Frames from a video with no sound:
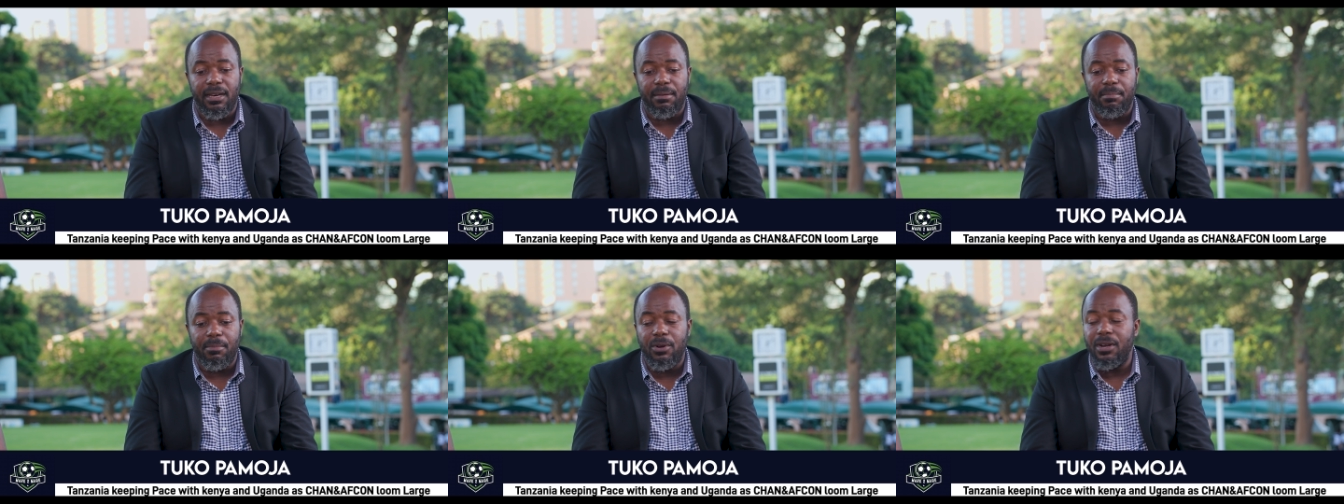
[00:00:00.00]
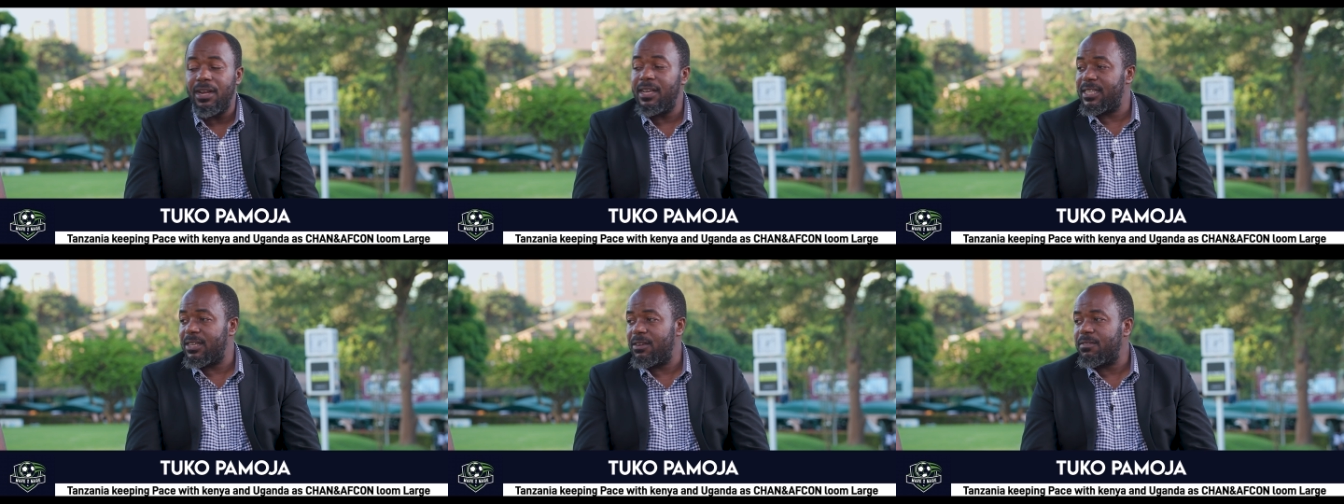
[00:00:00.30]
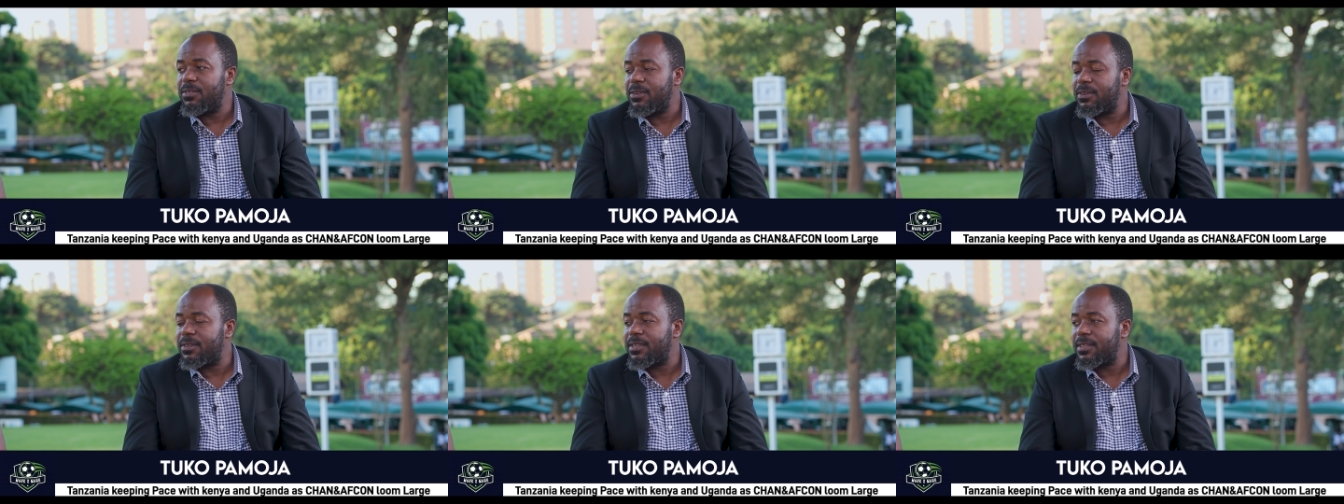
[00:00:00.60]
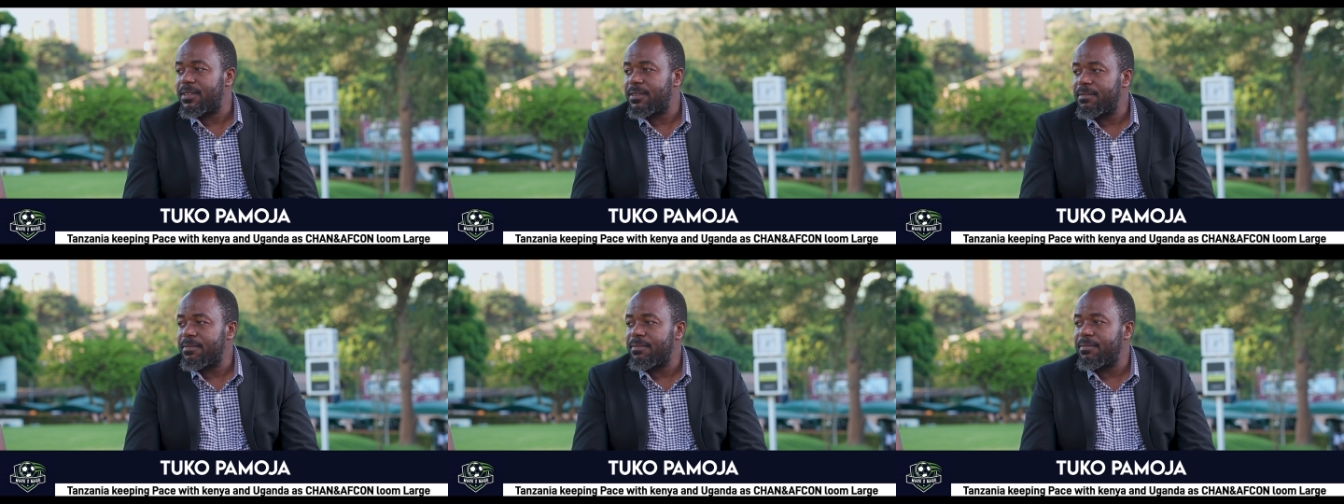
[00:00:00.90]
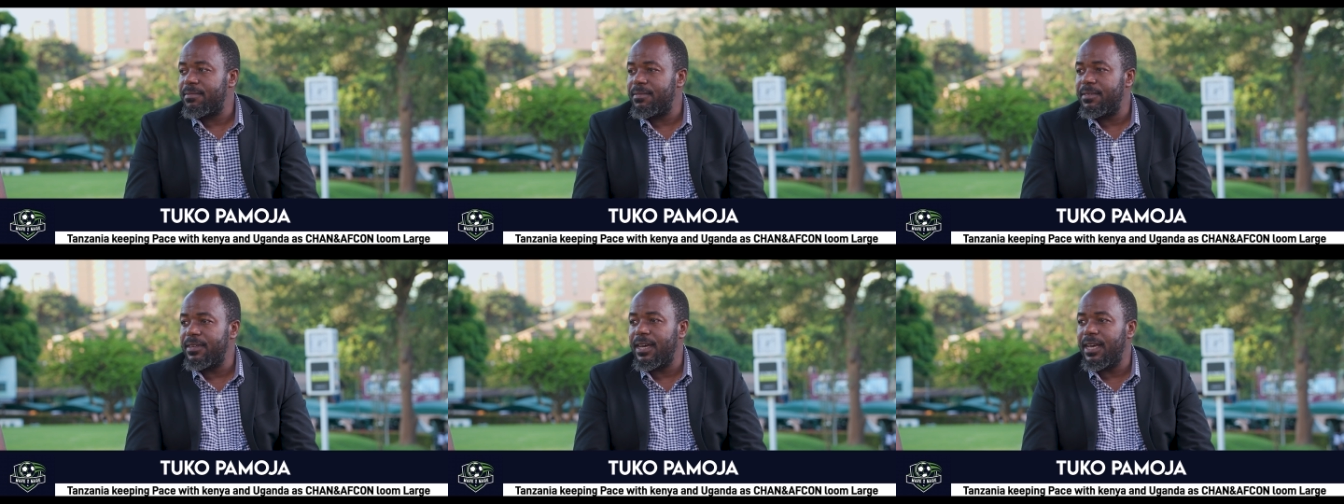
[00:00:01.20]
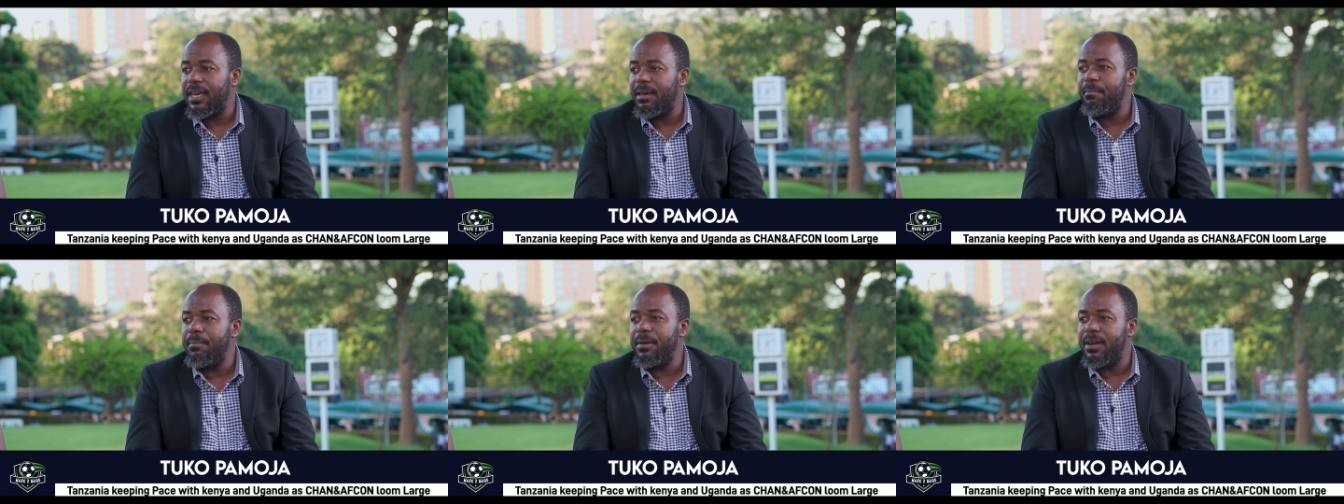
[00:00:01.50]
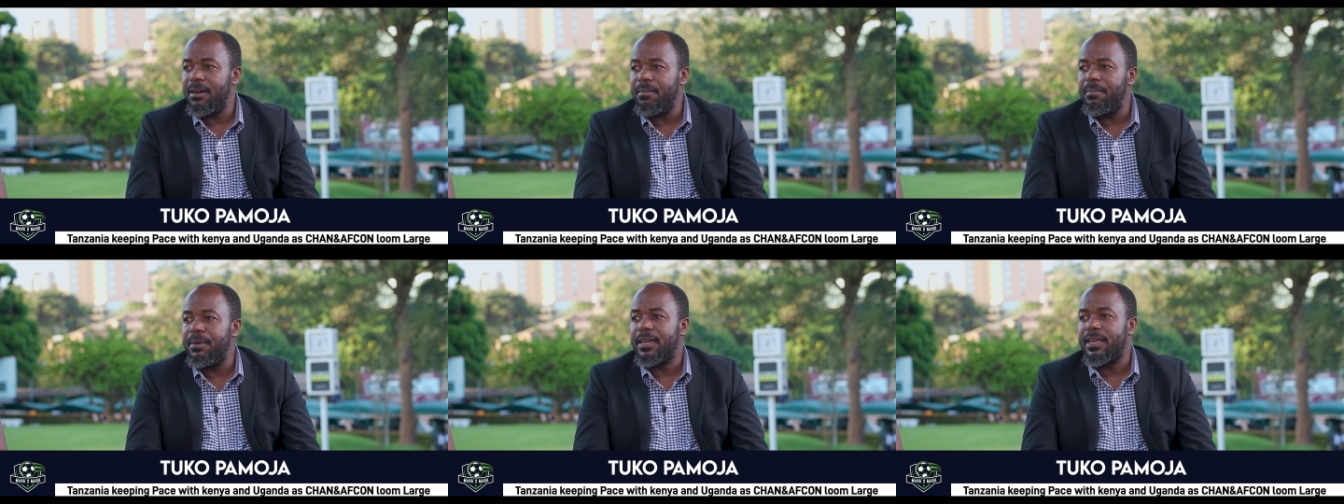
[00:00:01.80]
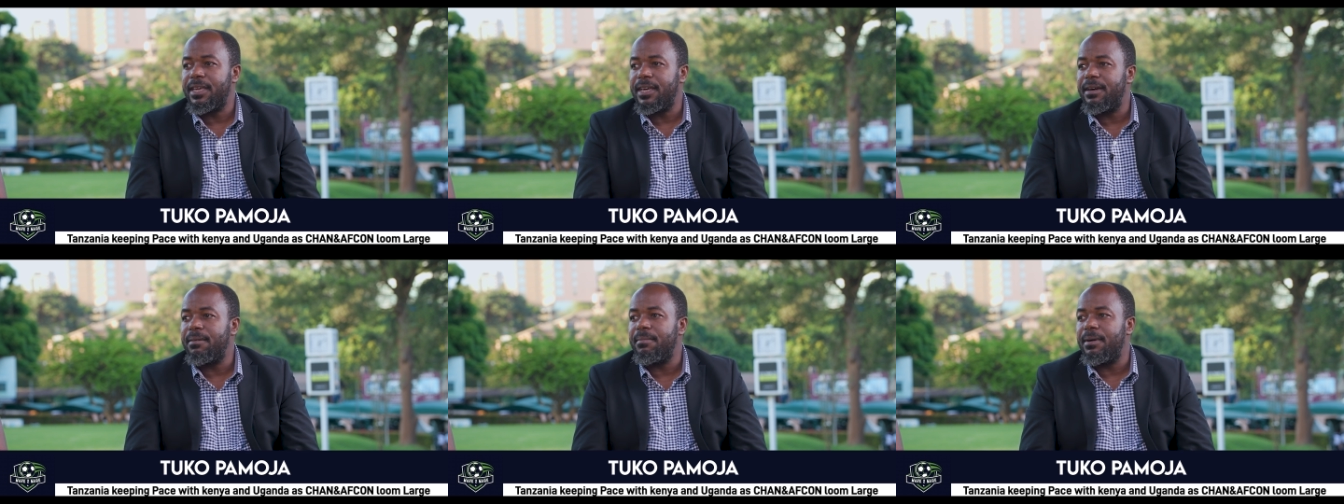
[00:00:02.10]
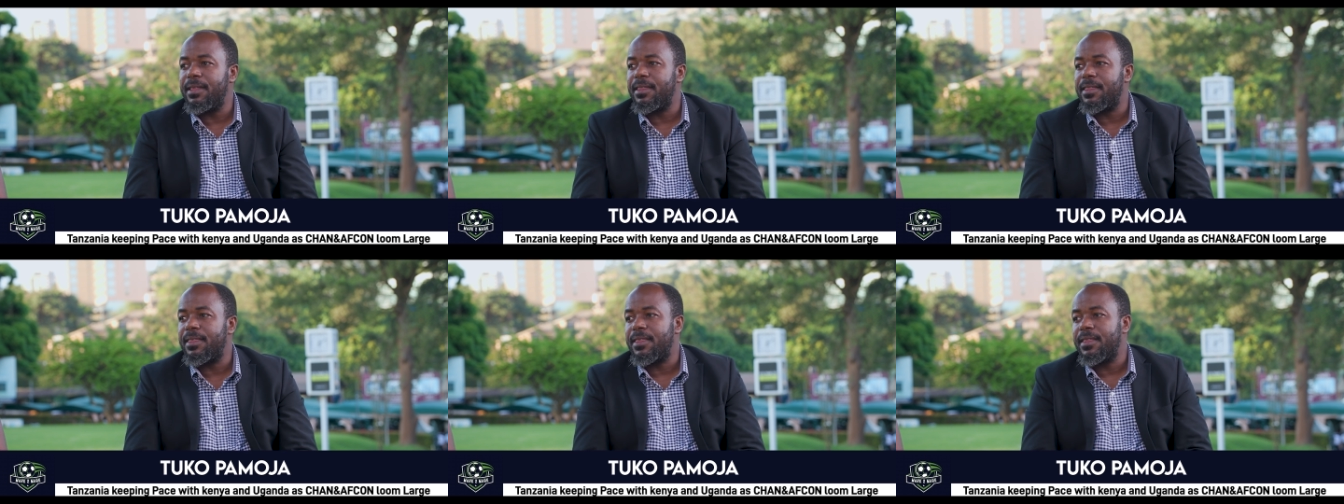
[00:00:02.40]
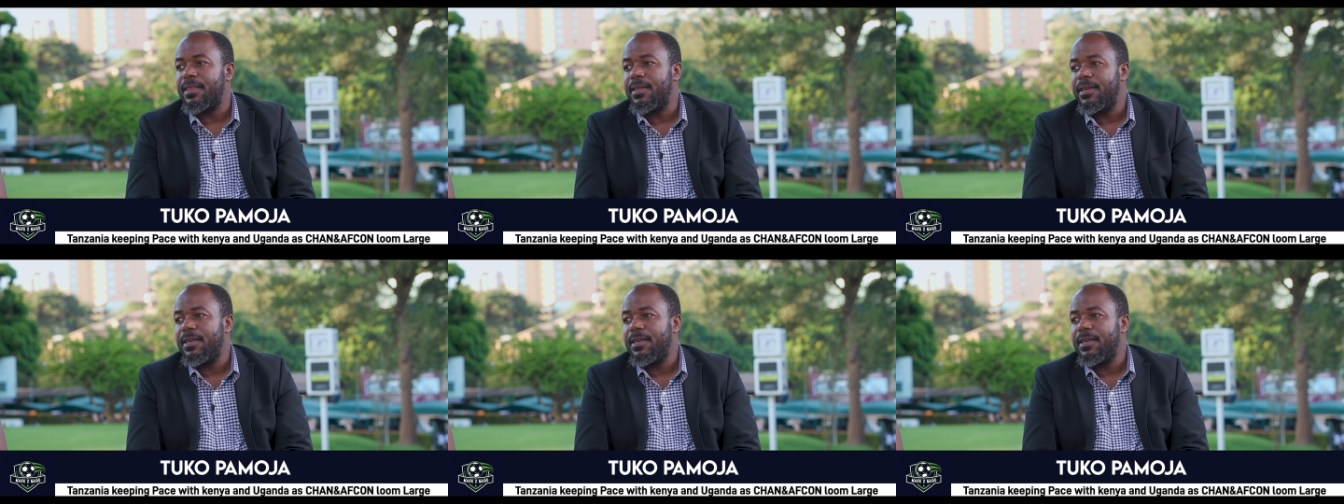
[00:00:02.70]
bonanza of sorts. A merry-making month.